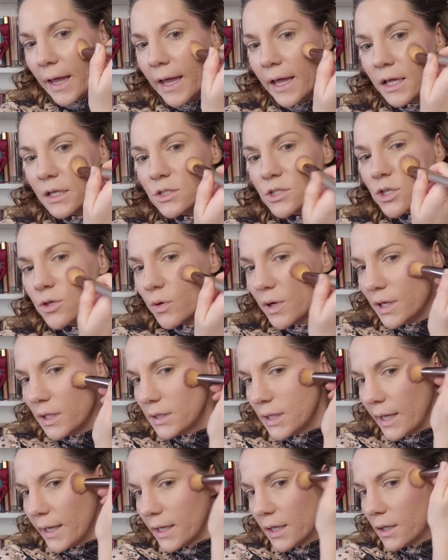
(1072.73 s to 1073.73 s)
hit to
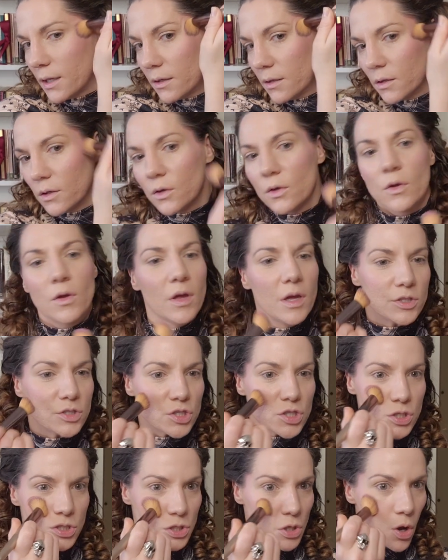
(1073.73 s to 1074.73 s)
it. Like
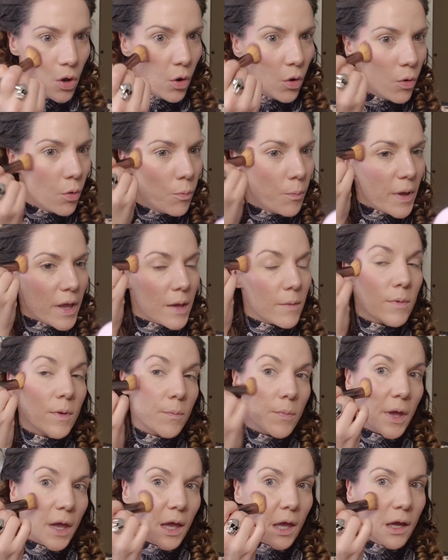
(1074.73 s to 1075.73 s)
it's so
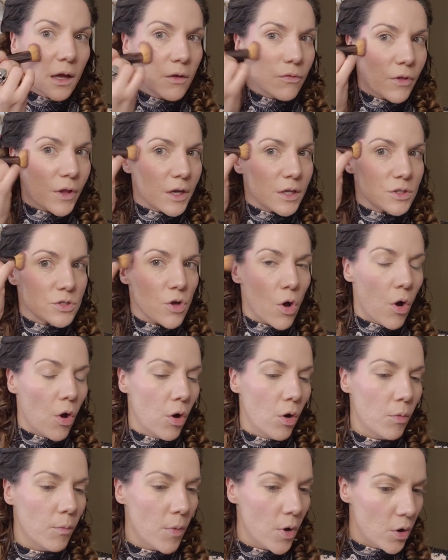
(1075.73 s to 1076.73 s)
baby pink that it's
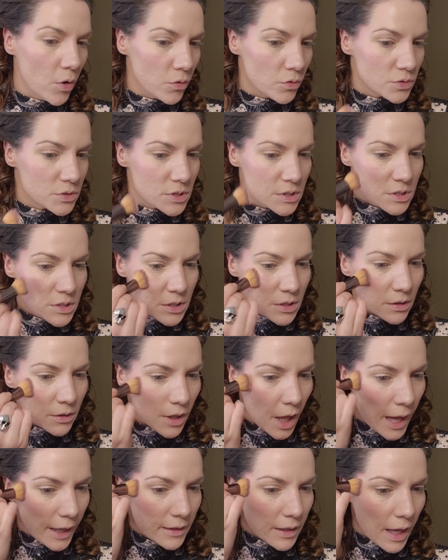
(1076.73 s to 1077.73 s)
almost
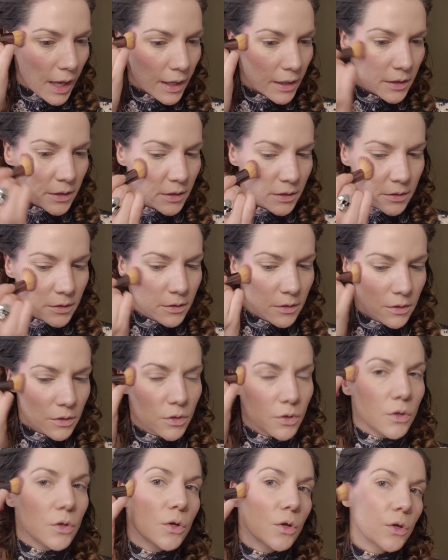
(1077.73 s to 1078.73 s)
lilac.
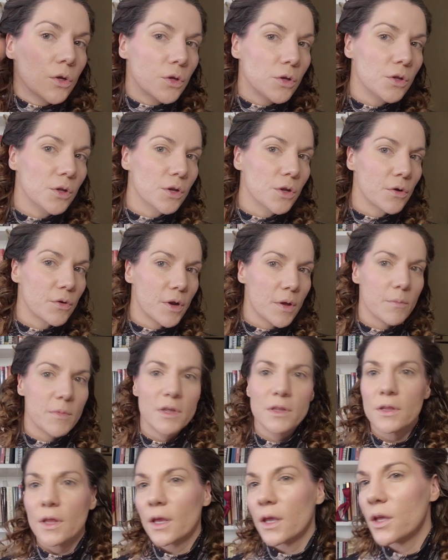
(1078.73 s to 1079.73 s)
You know what I
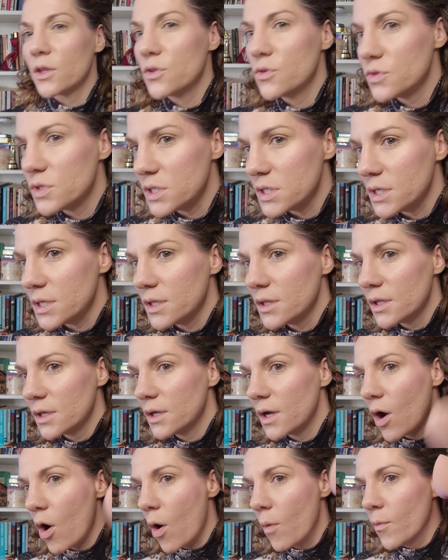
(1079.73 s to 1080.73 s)
mean? Like, can you see
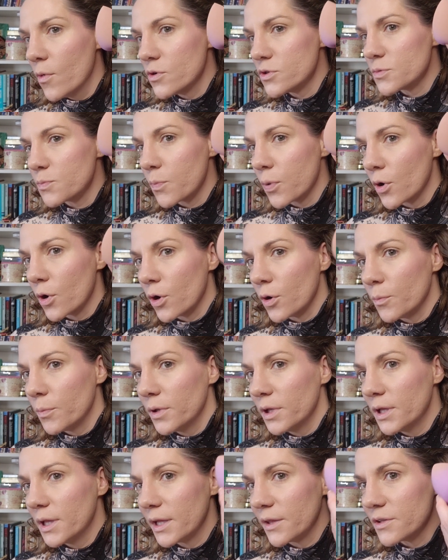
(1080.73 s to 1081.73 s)
the almost
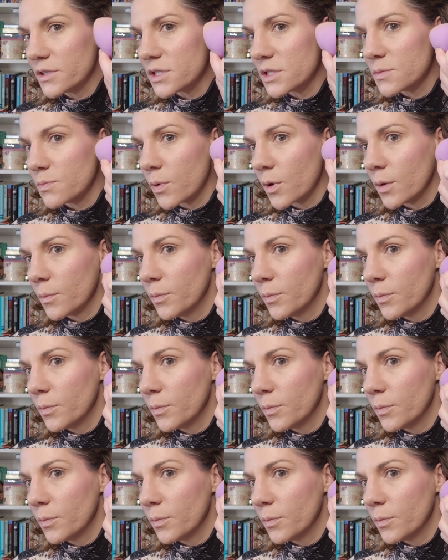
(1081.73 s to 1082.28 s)
purple, like this is